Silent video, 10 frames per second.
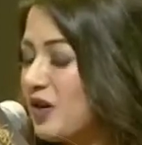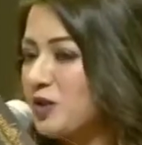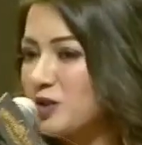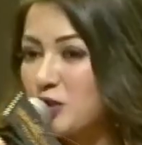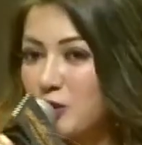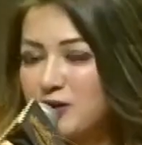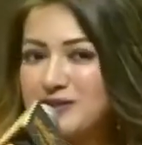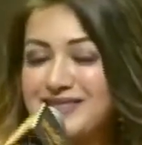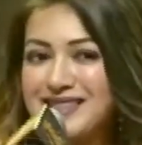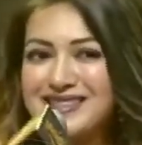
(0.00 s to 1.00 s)
or
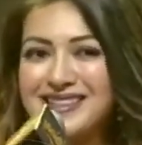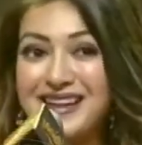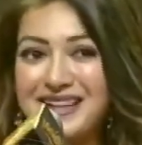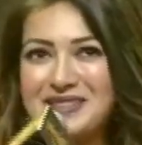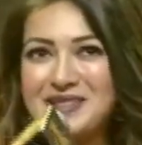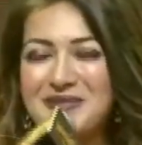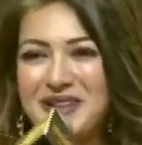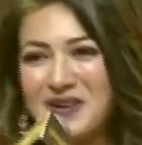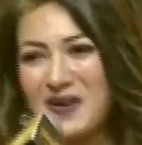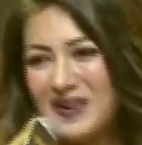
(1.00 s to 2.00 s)
Chots as he likes to
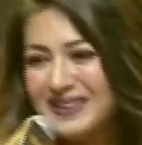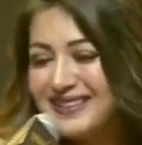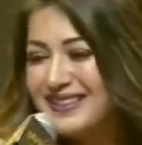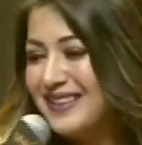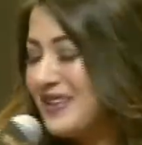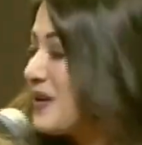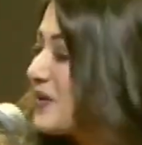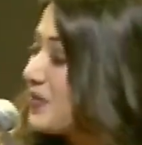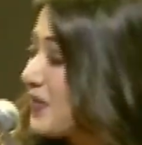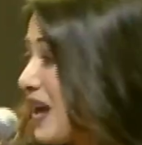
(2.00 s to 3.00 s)
be called,
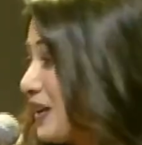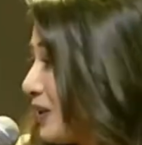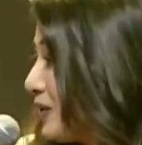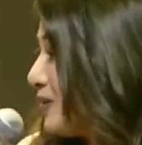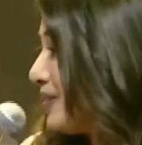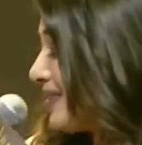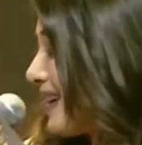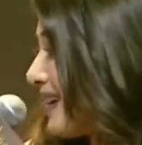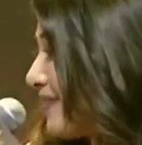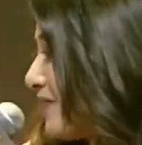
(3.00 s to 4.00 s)
thank you
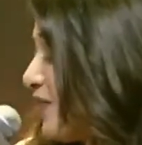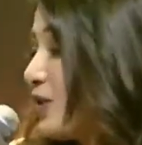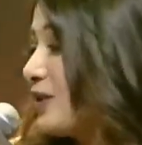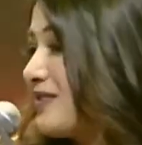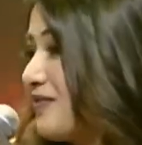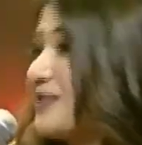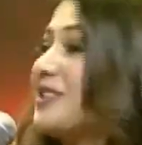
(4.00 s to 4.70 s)
for